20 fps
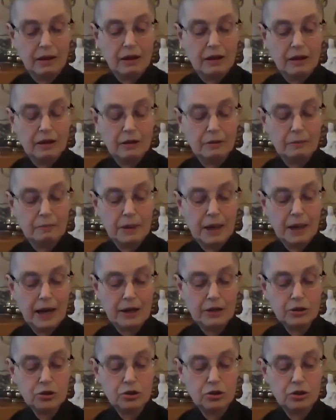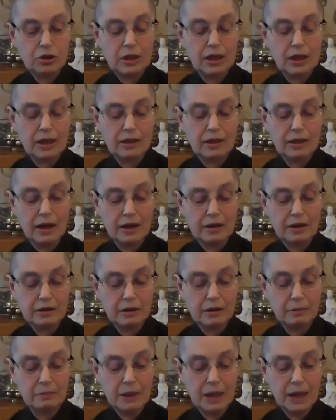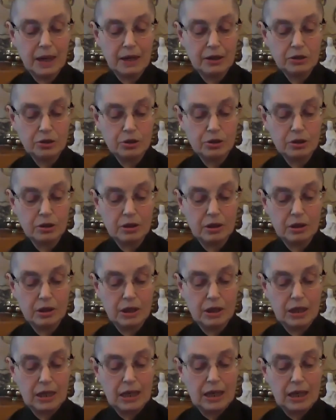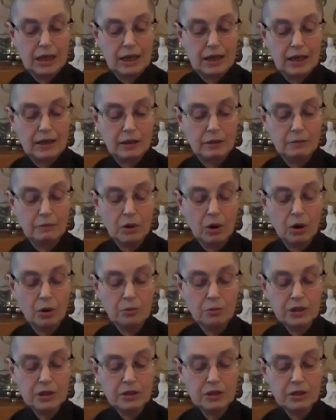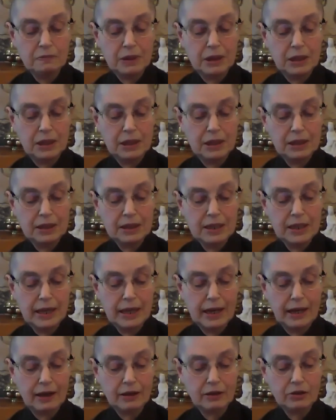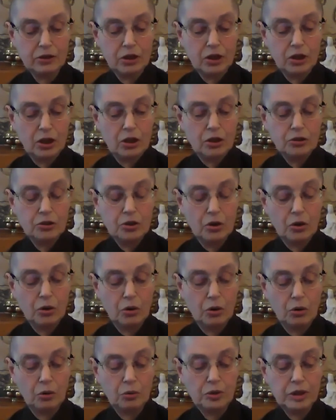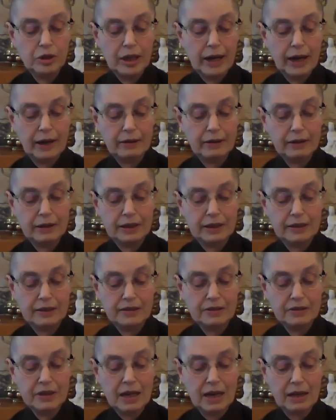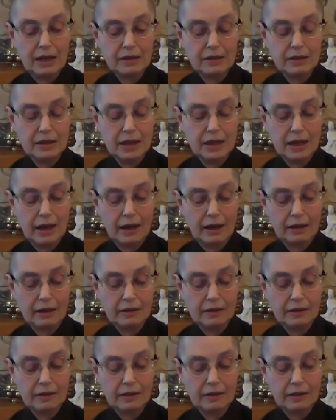compassion and non-compassion. In the moment of being attacked, the whole reality is that attack.